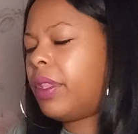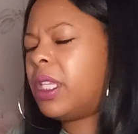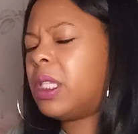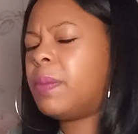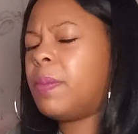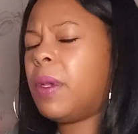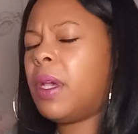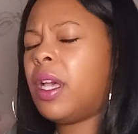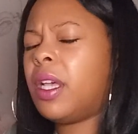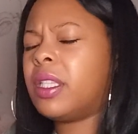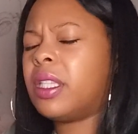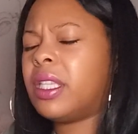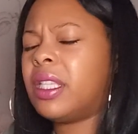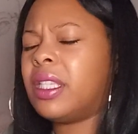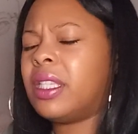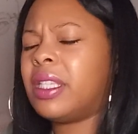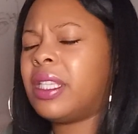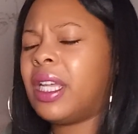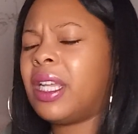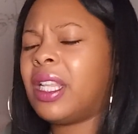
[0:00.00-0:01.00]
This
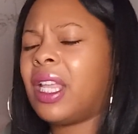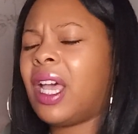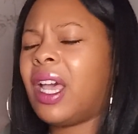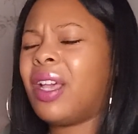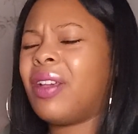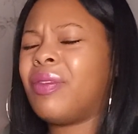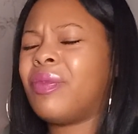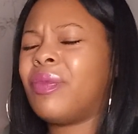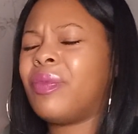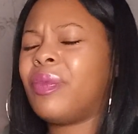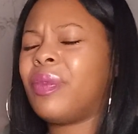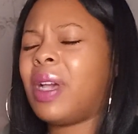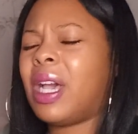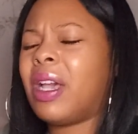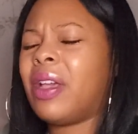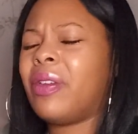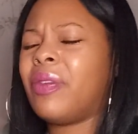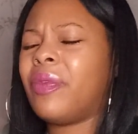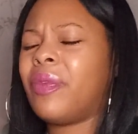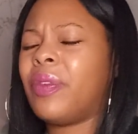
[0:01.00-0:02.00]
person said,
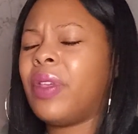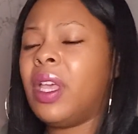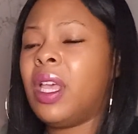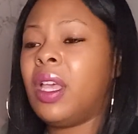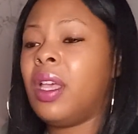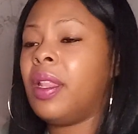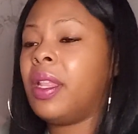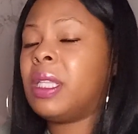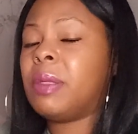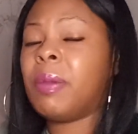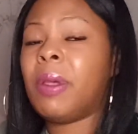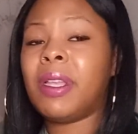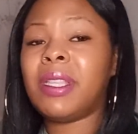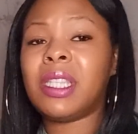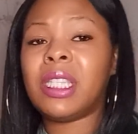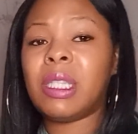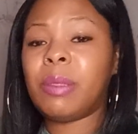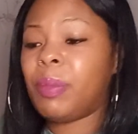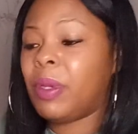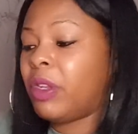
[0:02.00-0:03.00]
this
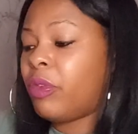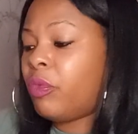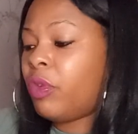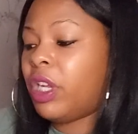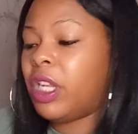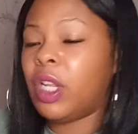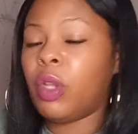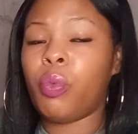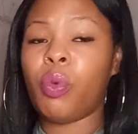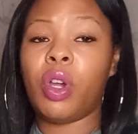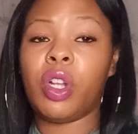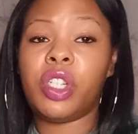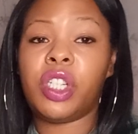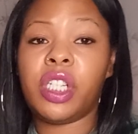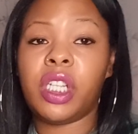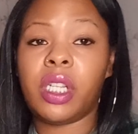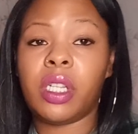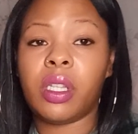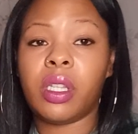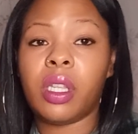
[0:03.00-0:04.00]
person's been really
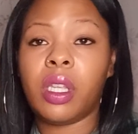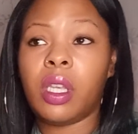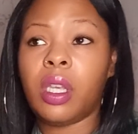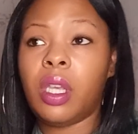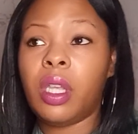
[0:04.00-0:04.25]
watching,